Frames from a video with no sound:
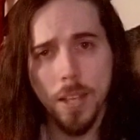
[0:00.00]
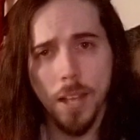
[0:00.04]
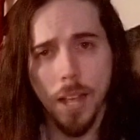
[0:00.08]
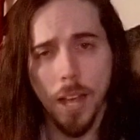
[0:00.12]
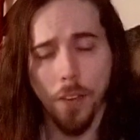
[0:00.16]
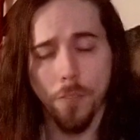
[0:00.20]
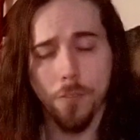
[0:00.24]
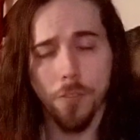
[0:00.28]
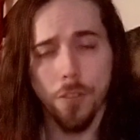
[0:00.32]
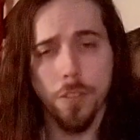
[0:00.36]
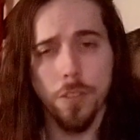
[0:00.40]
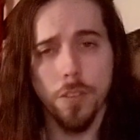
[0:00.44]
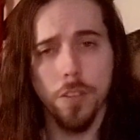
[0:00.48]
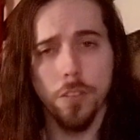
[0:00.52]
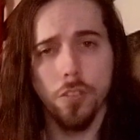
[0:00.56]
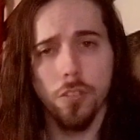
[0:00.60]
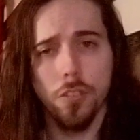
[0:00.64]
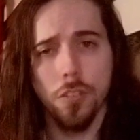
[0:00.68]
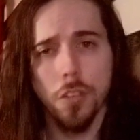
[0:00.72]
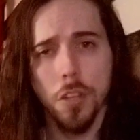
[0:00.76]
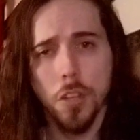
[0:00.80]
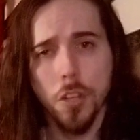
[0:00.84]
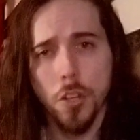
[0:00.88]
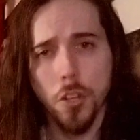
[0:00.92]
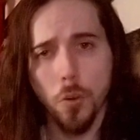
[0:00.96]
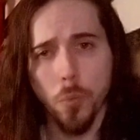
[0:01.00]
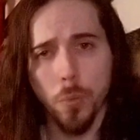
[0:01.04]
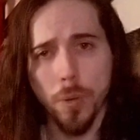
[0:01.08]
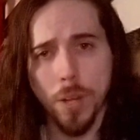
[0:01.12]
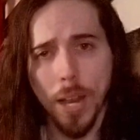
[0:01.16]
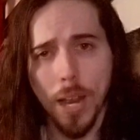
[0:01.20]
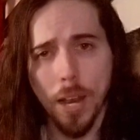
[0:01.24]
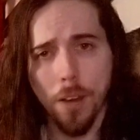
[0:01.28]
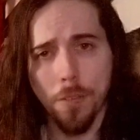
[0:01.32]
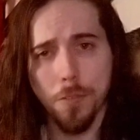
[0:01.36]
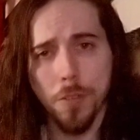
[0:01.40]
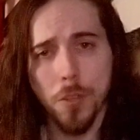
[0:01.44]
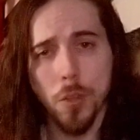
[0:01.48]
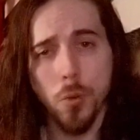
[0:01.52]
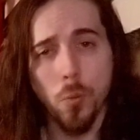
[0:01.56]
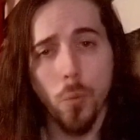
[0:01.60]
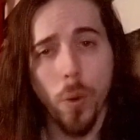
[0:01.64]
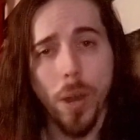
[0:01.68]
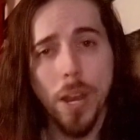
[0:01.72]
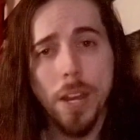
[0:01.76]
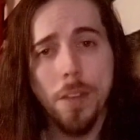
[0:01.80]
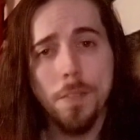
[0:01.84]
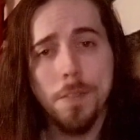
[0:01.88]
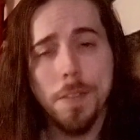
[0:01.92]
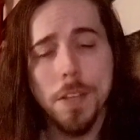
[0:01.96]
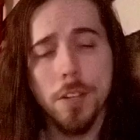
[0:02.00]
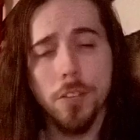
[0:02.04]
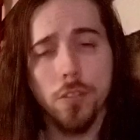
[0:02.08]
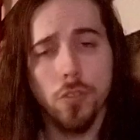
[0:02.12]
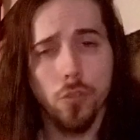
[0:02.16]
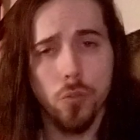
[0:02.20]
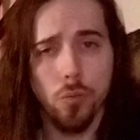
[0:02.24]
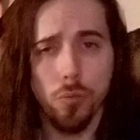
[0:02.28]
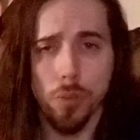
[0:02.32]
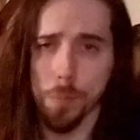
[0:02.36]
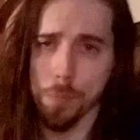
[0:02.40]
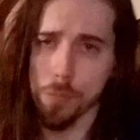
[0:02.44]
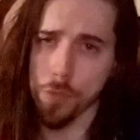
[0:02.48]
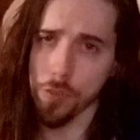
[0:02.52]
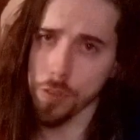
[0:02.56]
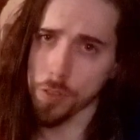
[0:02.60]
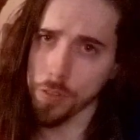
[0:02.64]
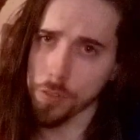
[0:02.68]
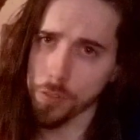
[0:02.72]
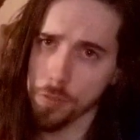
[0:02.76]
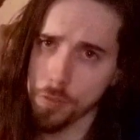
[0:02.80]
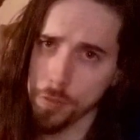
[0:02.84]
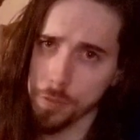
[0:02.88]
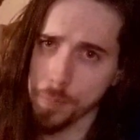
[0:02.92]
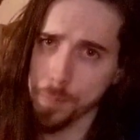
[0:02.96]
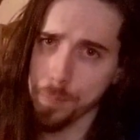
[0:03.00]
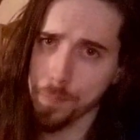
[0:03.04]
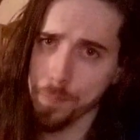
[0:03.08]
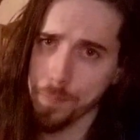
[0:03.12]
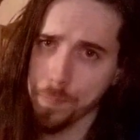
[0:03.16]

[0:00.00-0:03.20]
After this, we have the Way of the Inscriptionist,